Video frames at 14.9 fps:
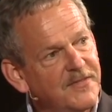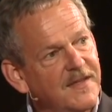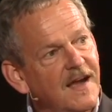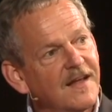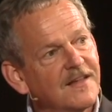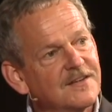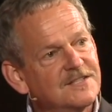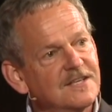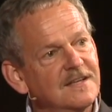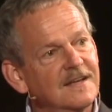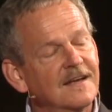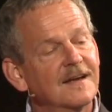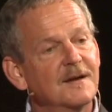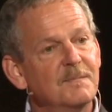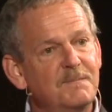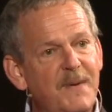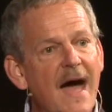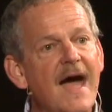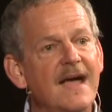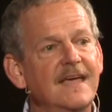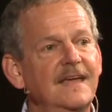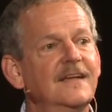theology
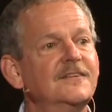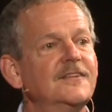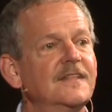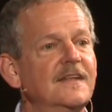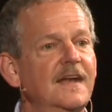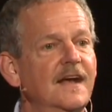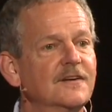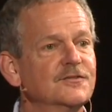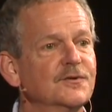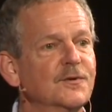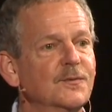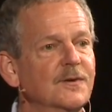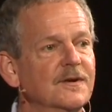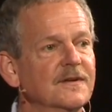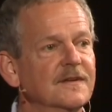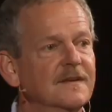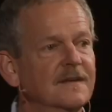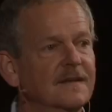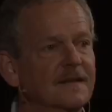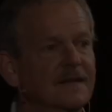back into the natural world.